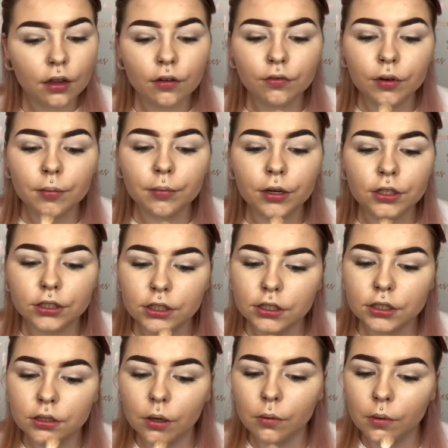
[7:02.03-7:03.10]
from
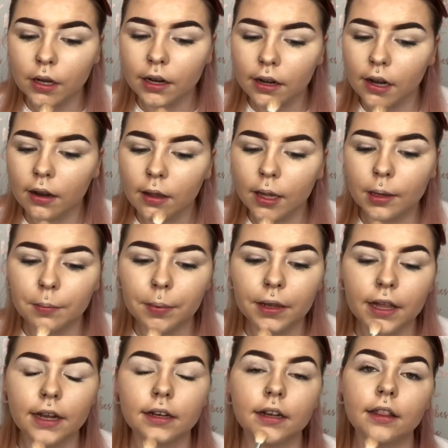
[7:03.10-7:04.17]
brushes when
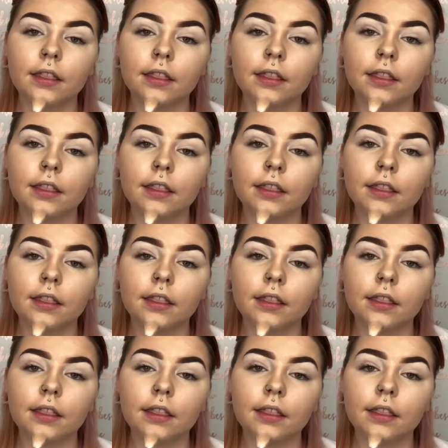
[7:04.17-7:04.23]
blending